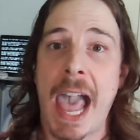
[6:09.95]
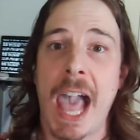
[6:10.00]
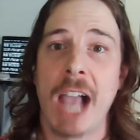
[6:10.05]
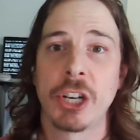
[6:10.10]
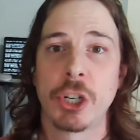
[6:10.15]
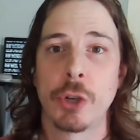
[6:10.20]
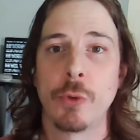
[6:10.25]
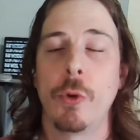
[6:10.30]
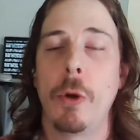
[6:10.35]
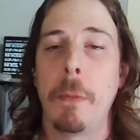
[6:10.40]

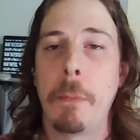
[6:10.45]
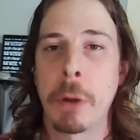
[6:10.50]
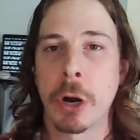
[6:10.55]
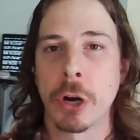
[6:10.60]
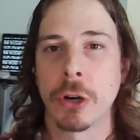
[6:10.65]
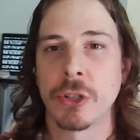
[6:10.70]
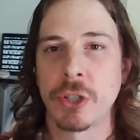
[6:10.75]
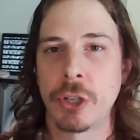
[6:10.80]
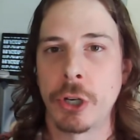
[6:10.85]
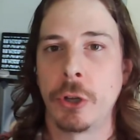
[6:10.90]
actual
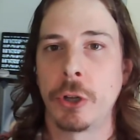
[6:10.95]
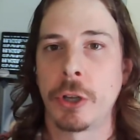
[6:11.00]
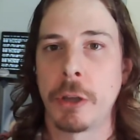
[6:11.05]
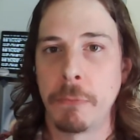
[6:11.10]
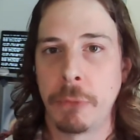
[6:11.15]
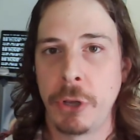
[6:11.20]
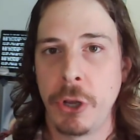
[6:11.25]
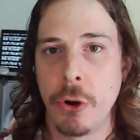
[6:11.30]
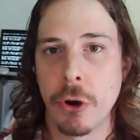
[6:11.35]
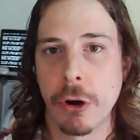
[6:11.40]
personal
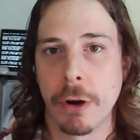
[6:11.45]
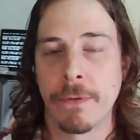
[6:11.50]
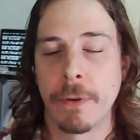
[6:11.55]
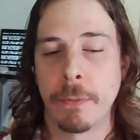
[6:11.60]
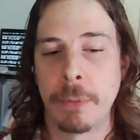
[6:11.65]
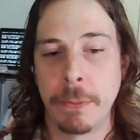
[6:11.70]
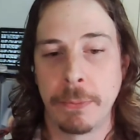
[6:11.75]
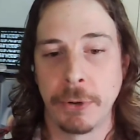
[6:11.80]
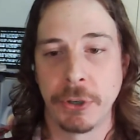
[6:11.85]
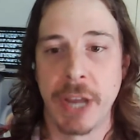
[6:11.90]
computer
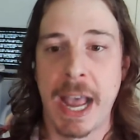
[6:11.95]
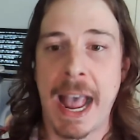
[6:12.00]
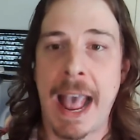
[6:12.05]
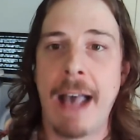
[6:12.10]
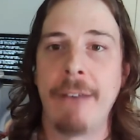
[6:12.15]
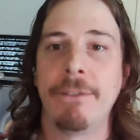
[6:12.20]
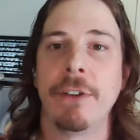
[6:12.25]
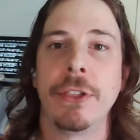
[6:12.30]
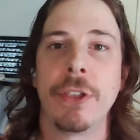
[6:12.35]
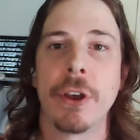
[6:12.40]
for people to
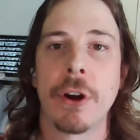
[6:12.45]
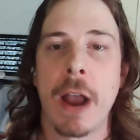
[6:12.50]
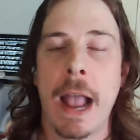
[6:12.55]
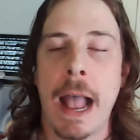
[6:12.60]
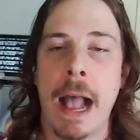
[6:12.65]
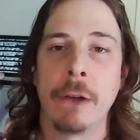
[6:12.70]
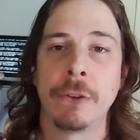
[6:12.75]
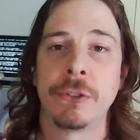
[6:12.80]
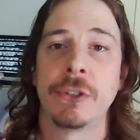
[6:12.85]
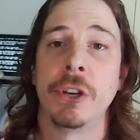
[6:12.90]
have in their
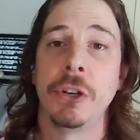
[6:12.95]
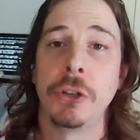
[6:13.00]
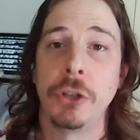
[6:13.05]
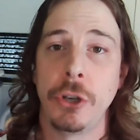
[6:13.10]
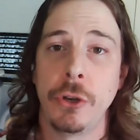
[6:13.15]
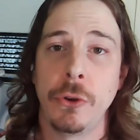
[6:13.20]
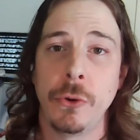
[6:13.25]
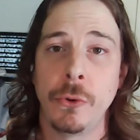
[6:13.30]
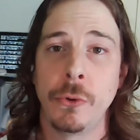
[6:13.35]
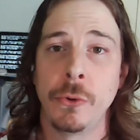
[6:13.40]
house and
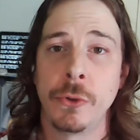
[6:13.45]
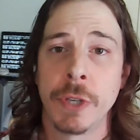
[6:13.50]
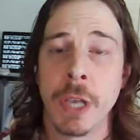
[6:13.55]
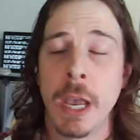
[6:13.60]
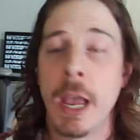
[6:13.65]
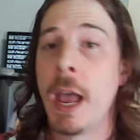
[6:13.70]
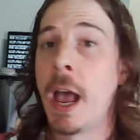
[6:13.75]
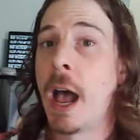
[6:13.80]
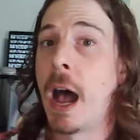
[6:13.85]
use